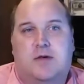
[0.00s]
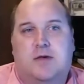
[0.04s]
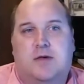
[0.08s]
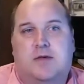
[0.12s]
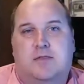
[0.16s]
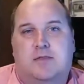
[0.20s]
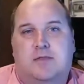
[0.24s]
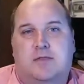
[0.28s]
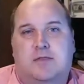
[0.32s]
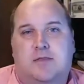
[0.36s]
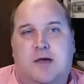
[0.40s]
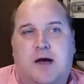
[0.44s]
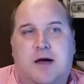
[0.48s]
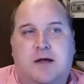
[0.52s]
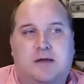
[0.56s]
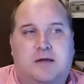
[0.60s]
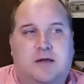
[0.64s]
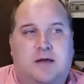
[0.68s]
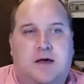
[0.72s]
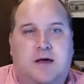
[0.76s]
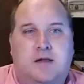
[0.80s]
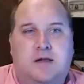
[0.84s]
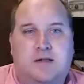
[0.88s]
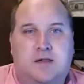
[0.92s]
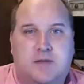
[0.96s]
not
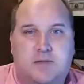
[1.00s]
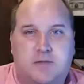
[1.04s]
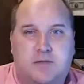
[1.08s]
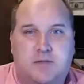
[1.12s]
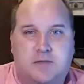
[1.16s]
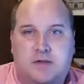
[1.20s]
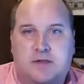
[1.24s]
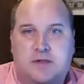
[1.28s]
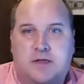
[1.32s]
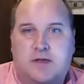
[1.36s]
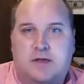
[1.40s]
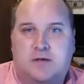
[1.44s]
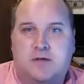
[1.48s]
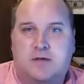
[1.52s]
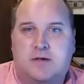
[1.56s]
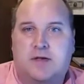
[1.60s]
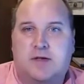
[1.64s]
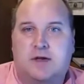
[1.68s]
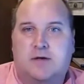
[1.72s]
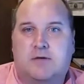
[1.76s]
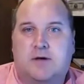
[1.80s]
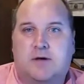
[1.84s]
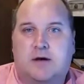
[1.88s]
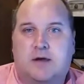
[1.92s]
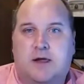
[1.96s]
unlimited like you
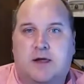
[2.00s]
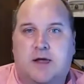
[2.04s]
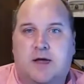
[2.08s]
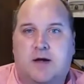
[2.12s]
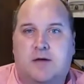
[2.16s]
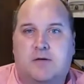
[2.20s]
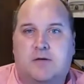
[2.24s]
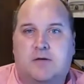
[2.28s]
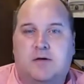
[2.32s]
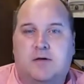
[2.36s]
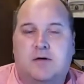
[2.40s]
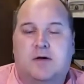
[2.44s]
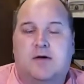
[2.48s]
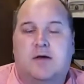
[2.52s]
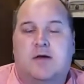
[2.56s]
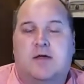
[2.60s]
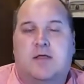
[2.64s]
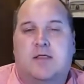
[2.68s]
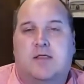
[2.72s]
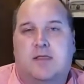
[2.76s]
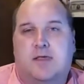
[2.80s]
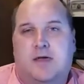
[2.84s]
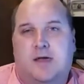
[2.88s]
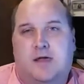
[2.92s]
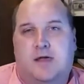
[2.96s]
get right now.
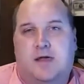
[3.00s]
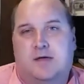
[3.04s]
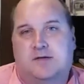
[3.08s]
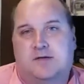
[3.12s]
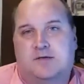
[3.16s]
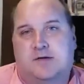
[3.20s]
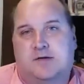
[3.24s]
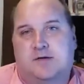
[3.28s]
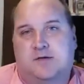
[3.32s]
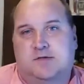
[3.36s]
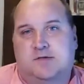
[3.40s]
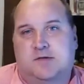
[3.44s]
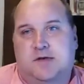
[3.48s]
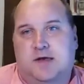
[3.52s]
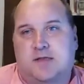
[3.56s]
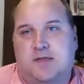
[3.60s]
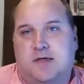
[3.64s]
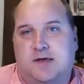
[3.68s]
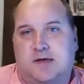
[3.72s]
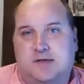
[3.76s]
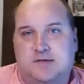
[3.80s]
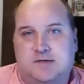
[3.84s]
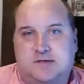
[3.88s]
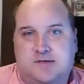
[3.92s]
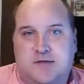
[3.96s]
Then, as Neil said,
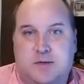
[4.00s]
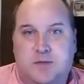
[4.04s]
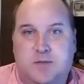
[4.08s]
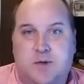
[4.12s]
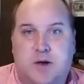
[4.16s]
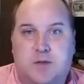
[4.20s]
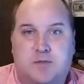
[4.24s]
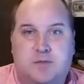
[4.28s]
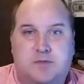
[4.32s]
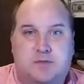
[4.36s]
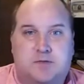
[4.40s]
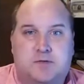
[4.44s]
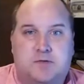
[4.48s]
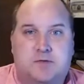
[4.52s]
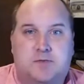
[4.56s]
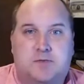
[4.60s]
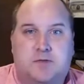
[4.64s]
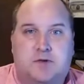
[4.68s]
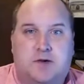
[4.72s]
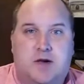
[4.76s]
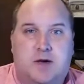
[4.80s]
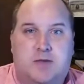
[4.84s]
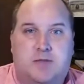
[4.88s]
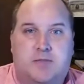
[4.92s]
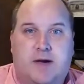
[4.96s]
they step up to
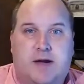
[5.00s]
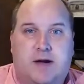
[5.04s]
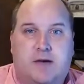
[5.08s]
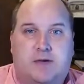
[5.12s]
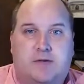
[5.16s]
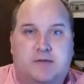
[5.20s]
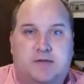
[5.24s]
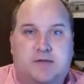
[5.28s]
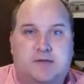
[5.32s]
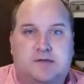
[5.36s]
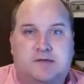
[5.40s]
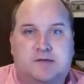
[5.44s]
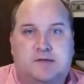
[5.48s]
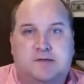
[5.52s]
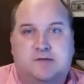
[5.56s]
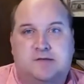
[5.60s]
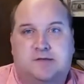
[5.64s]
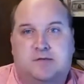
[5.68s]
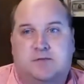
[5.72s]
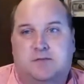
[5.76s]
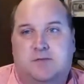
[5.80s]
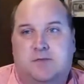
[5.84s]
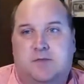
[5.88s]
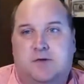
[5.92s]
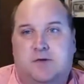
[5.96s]
become Power Lead
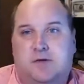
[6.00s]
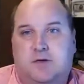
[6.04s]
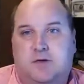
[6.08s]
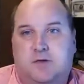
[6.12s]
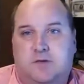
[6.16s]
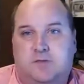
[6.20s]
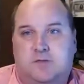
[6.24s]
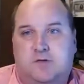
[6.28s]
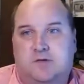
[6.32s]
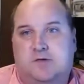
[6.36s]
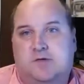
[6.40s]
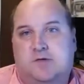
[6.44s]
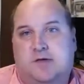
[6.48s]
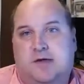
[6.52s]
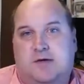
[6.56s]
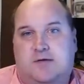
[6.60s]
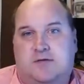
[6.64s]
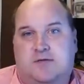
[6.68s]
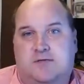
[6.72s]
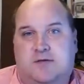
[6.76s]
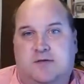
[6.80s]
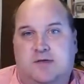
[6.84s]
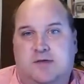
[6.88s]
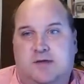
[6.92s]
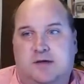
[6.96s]
System users and
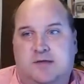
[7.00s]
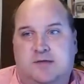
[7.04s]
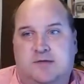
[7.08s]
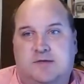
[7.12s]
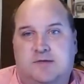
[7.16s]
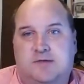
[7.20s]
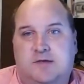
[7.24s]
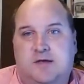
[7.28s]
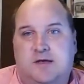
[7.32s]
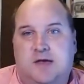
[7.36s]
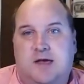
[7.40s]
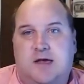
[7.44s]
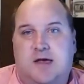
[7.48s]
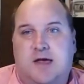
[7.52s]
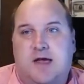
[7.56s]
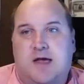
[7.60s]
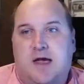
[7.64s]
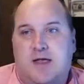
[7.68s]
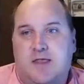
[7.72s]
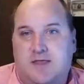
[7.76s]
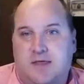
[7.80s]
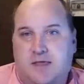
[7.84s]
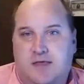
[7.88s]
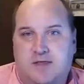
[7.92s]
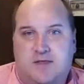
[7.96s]
affiliates,
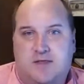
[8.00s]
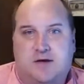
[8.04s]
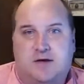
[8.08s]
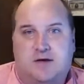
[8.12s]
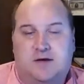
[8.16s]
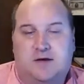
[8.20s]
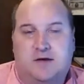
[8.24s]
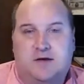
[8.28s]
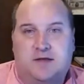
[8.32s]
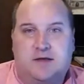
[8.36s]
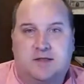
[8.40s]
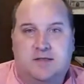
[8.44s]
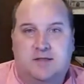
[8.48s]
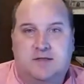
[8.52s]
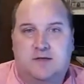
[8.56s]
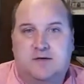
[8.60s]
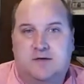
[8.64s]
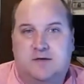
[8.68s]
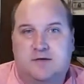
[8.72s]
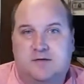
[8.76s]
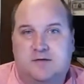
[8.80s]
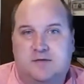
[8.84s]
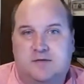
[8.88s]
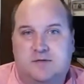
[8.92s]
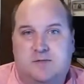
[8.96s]
and then they're going to get
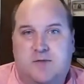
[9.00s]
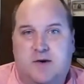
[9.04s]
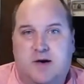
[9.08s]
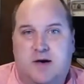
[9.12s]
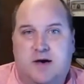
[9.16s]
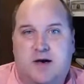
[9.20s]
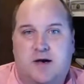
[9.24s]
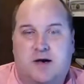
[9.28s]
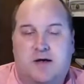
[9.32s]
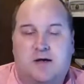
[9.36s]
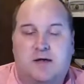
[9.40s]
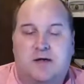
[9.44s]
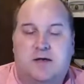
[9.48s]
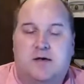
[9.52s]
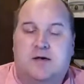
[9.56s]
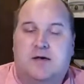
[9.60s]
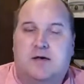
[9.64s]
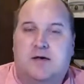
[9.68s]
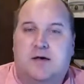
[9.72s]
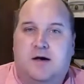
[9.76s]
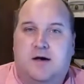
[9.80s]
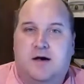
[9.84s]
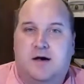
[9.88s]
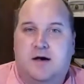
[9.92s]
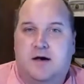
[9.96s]
the SPA
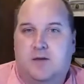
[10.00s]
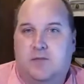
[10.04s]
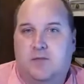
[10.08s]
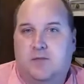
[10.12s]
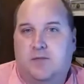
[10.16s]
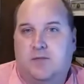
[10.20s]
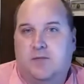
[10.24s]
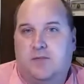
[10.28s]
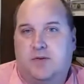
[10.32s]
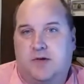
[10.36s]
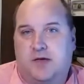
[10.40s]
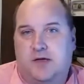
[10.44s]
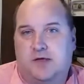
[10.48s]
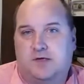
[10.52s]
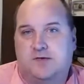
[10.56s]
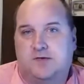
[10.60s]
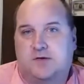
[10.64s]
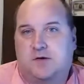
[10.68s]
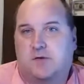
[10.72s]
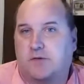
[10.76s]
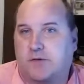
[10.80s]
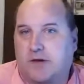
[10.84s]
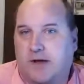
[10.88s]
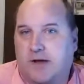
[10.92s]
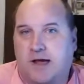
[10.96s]
um, pitch
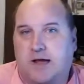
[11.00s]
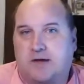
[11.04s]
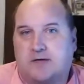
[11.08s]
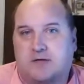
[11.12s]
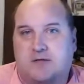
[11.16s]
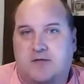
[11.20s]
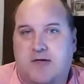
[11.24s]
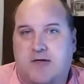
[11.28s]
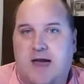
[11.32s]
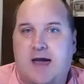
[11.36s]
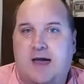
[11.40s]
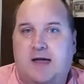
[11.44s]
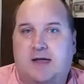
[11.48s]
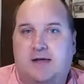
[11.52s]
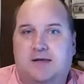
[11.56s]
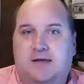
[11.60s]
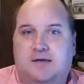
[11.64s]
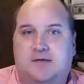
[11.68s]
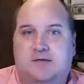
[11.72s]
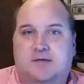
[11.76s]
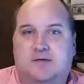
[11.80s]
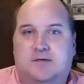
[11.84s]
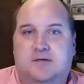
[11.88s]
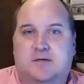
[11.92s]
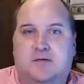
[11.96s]
right after that
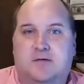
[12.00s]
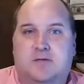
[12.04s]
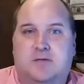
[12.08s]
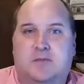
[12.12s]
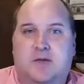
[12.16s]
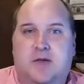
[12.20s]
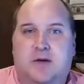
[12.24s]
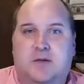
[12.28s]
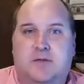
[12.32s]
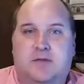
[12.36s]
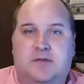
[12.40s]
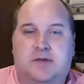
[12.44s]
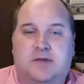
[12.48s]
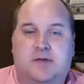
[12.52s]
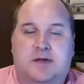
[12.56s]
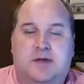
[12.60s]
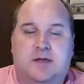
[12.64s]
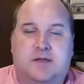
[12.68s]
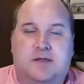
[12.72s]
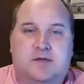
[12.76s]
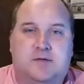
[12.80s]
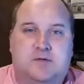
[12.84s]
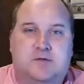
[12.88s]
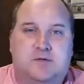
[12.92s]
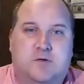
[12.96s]
to be able to
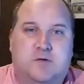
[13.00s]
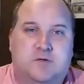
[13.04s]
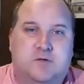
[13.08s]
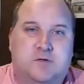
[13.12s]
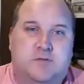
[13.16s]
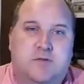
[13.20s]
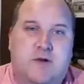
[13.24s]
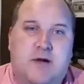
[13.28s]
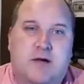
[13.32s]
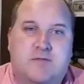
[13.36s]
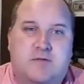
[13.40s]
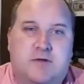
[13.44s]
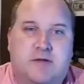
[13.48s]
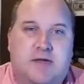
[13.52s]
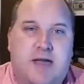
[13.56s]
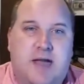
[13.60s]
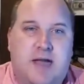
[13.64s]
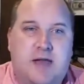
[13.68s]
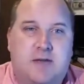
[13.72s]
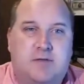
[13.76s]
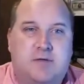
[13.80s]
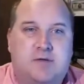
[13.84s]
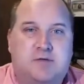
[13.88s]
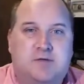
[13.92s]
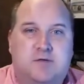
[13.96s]
get the Social Profit
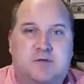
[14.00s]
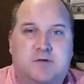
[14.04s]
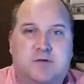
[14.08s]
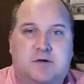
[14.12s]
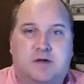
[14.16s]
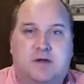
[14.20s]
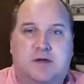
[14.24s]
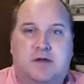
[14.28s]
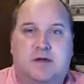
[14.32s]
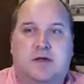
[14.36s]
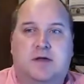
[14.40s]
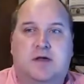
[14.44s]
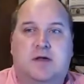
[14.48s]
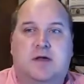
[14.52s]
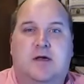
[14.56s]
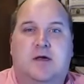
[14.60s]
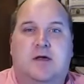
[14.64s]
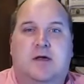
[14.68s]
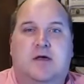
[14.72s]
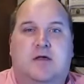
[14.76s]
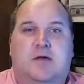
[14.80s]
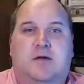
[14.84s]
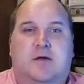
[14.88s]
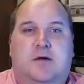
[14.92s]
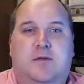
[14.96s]
Academy. So they're going to
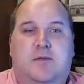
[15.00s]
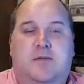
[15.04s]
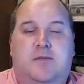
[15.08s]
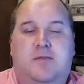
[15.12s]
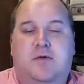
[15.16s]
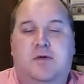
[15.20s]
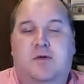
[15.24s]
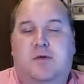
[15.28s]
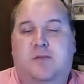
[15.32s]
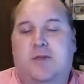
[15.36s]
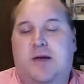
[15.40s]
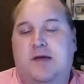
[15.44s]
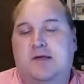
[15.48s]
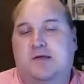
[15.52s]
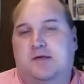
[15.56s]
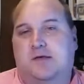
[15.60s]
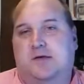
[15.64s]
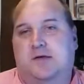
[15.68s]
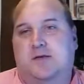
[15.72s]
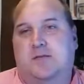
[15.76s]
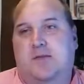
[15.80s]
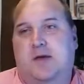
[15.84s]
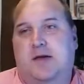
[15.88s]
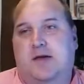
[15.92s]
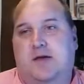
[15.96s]
they're going to you basically
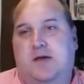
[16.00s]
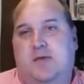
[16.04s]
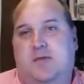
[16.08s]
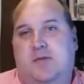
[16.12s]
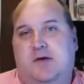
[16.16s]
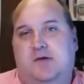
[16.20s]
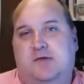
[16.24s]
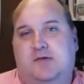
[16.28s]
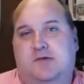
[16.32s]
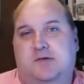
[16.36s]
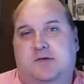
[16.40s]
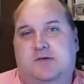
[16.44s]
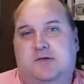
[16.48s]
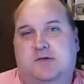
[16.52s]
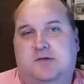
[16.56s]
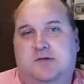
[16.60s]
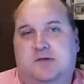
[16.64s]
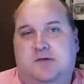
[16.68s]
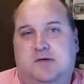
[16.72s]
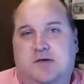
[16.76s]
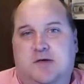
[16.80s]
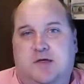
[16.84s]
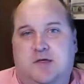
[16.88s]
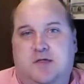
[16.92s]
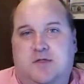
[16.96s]
can make commissions
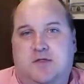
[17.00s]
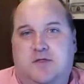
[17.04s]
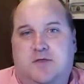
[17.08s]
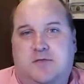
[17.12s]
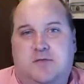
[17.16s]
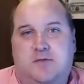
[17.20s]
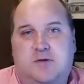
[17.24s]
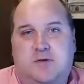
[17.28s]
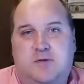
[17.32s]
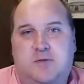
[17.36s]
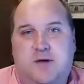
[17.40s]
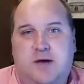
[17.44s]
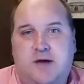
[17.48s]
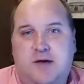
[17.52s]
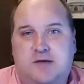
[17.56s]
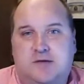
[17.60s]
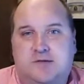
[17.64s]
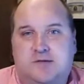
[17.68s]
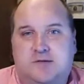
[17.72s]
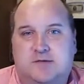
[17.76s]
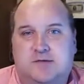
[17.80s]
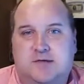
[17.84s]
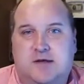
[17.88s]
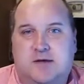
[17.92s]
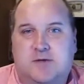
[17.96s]
in three ways.
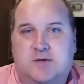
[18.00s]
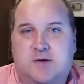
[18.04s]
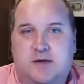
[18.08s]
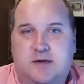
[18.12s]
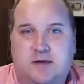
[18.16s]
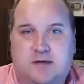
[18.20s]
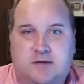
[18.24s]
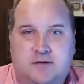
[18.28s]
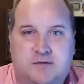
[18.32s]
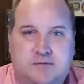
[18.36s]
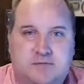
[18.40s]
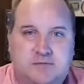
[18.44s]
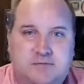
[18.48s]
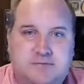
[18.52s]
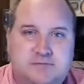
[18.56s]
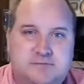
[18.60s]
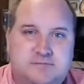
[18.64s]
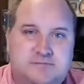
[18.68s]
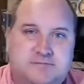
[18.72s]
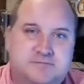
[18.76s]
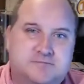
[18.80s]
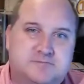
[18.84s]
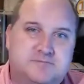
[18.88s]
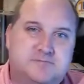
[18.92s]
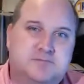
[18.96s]
Is that right, Neil?
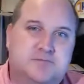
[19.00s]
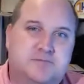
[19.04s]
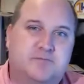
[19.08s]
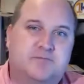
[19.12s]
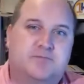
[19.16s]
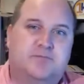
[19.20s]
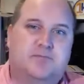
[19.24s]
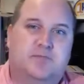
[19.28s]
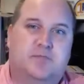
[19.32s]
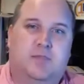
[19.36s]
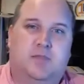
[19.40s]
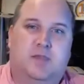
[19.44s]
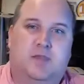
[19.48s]
Yeah, I mean,